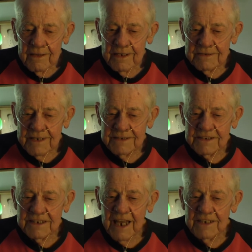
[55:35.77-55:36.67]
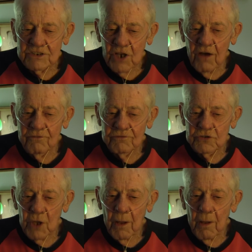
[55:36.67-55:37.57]
there's that sense
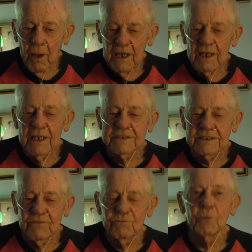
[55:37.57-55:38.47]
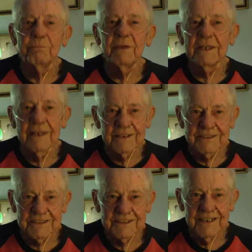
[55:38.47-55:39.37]
of illicit
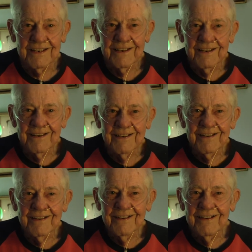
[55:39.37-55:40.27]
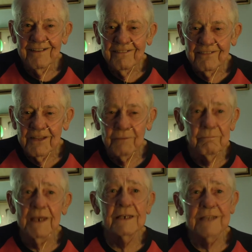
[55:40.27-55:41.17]
forbiddenness that
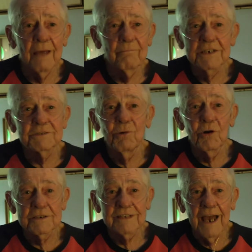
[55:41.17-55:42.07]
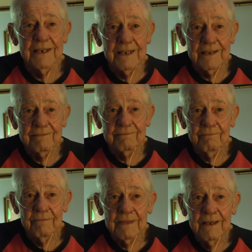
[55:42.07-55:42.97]
made it that much more exciting.
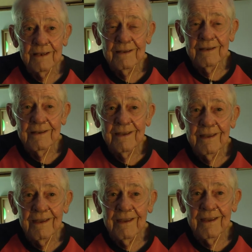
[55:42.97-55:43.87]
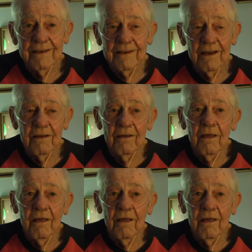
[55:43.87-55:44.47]
And, uh,